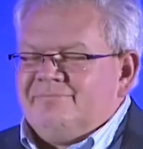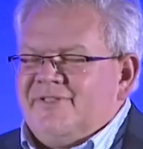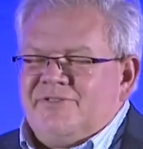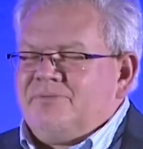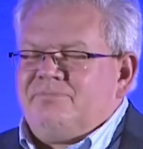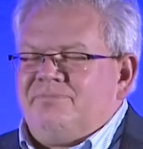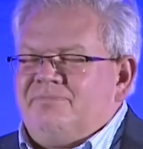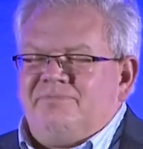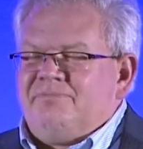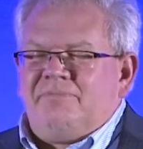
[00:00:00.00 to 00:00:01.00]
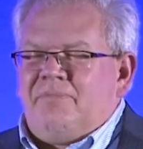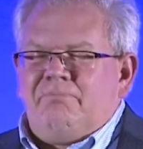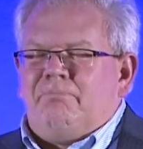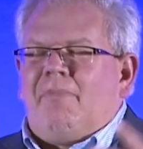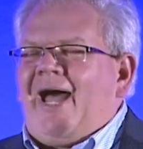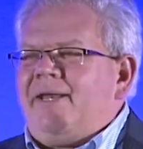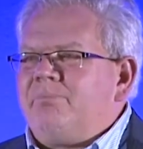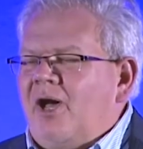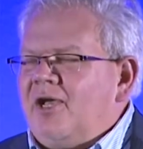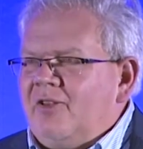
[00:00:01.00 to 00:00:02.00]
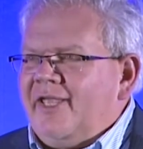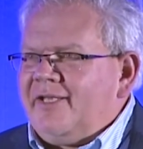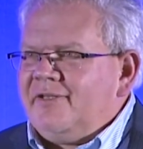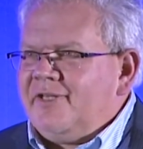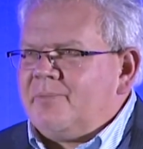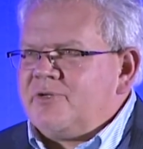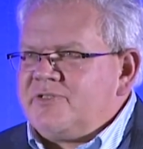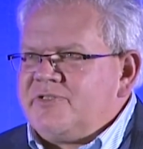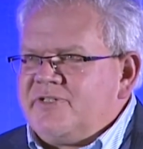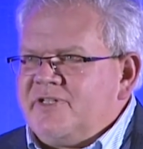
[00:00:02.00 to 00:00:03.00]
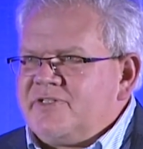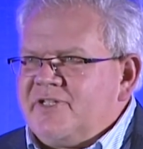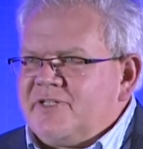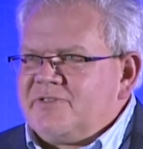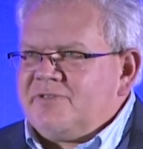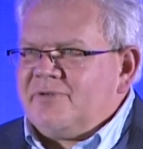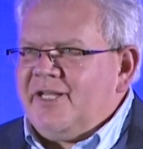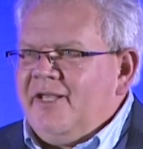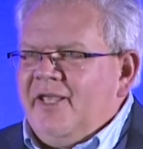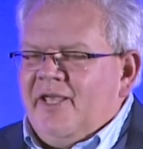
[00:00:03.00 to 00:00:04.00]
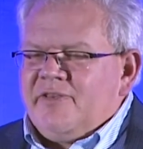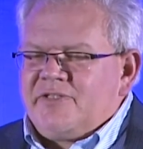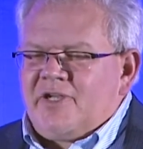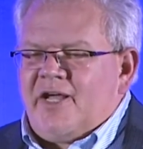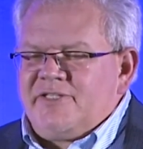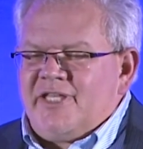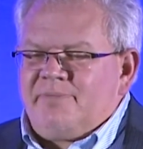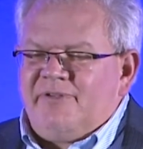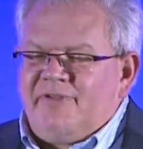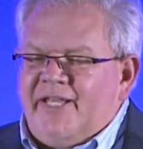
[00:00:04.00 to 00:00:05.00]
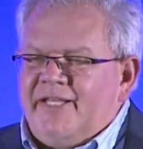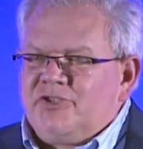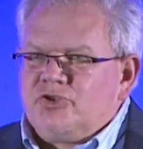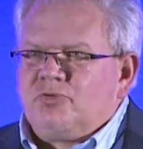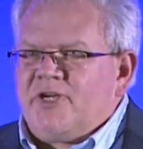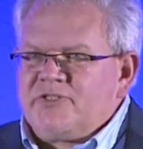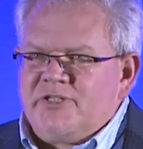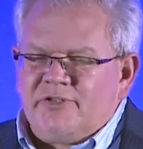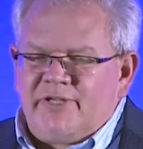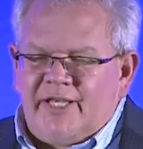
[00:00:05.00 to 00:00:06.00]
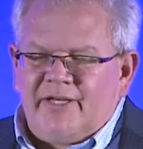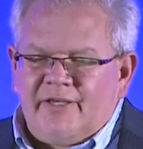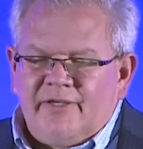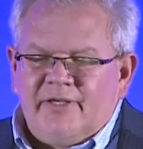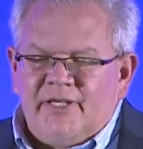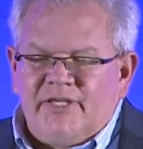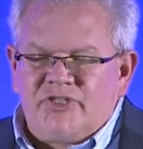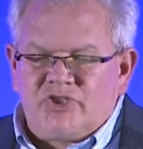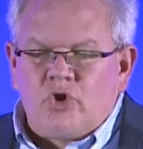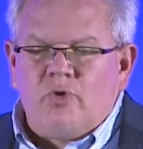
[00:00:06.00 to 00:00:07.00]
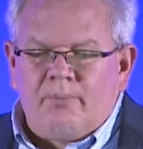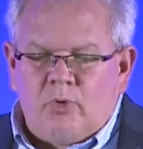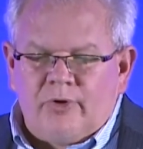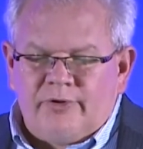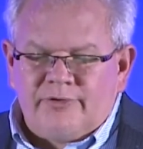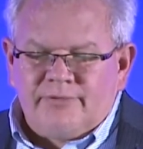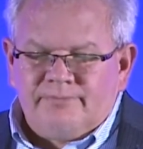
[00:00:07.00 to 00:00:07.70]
These are mind-boggling numbers and statistics, right? This concept of getting trust in your data is so important.